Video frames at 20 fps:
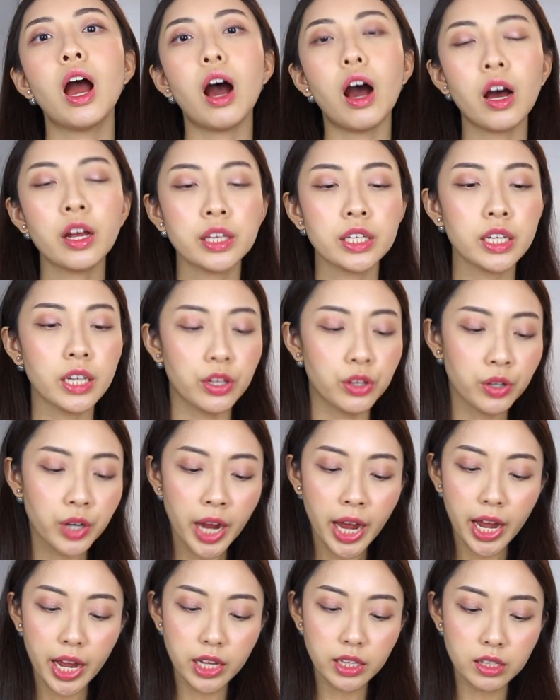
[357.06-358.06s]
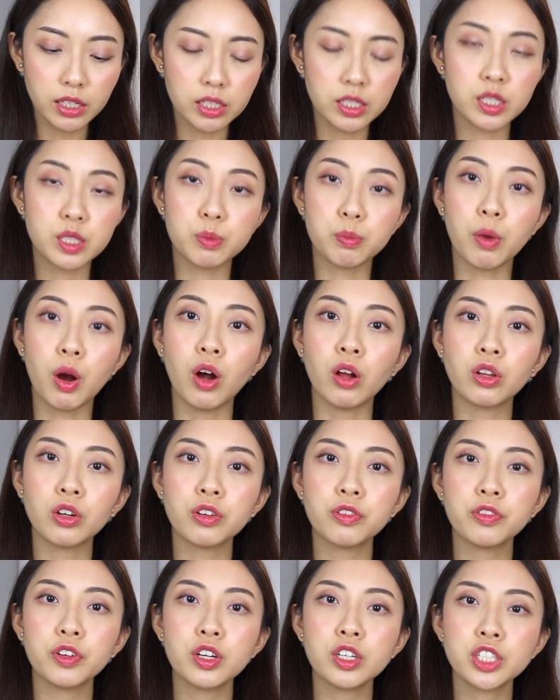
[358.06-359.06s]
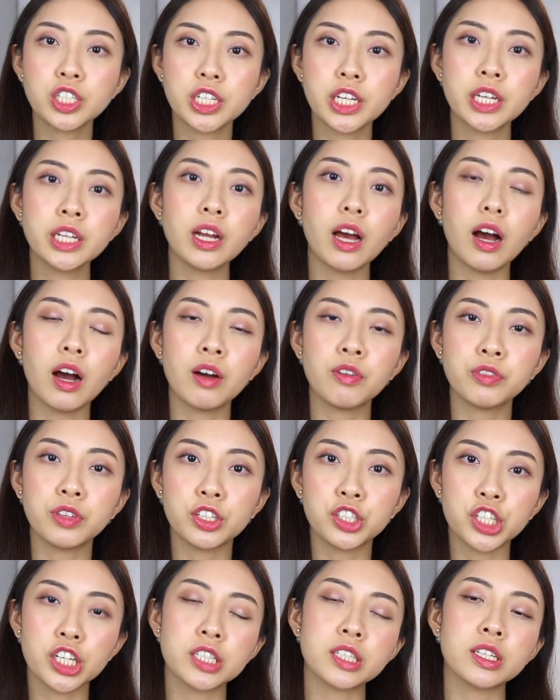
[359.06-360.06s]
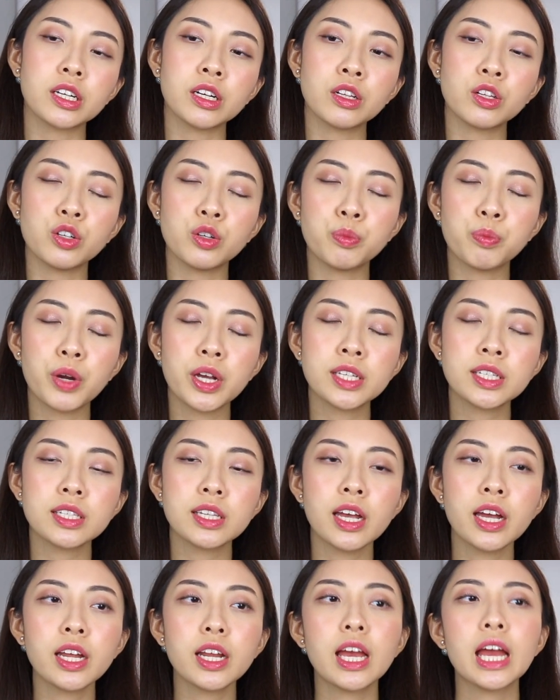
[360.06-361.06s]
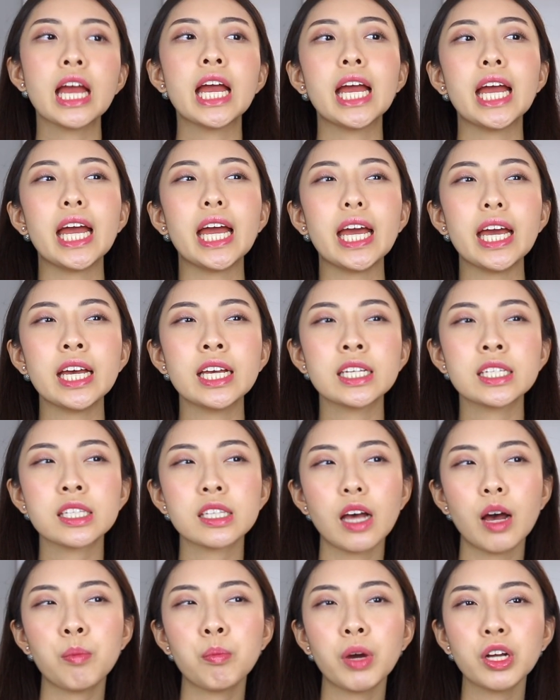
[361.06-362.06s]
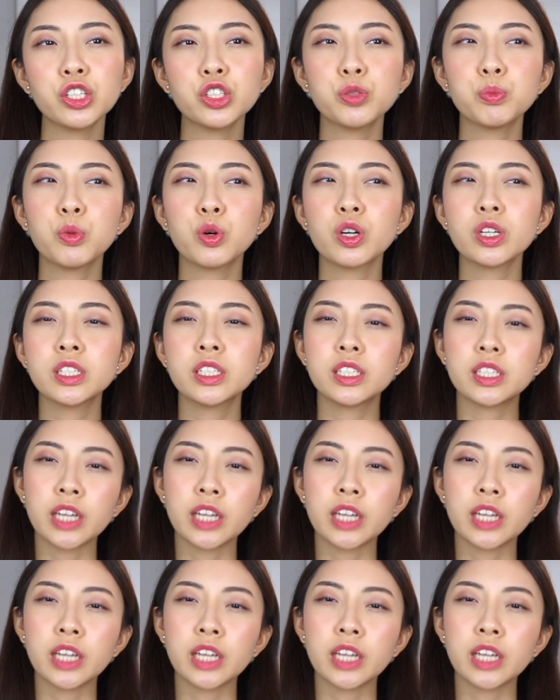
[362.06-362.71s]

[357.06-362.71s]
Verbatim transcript: On the other hand, the smaller version of the Juste Un Clou bracelet is a much more